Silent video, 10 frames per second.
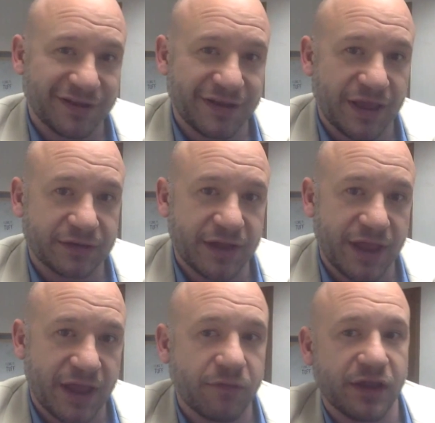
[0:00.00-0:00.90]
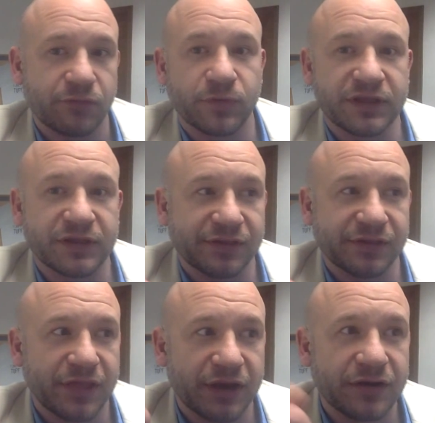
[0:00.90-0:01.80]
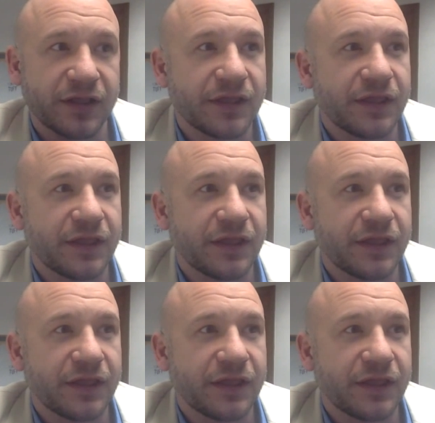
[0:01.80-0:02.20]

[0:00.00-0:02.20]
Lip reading: connect now and reconnect later.